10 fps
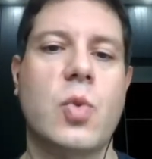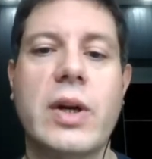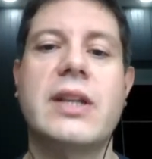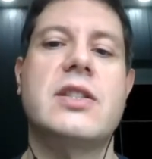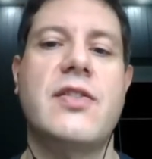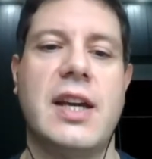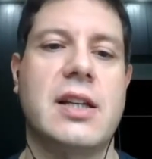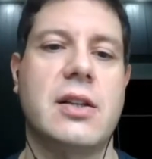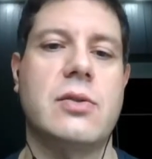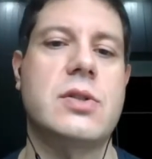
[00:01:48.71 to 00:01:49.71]
What is fake
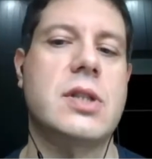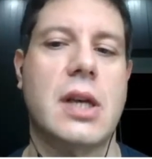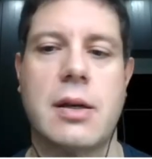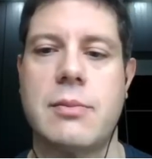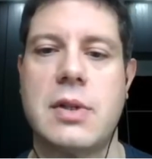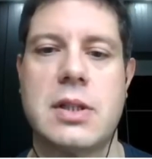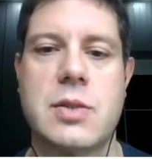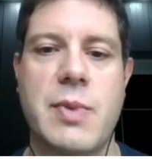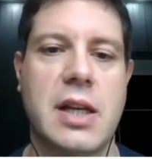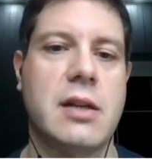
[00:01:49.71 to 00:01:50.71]
news? Um, it's
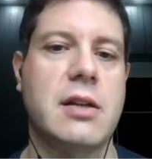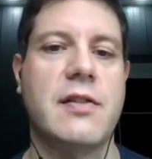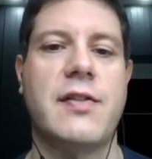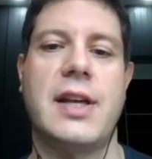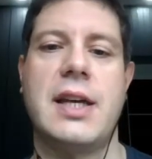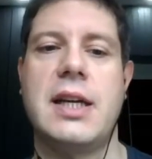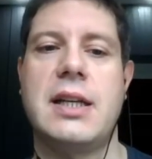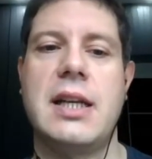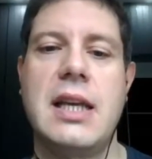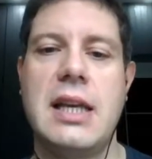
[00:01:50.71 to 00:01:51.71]
been defined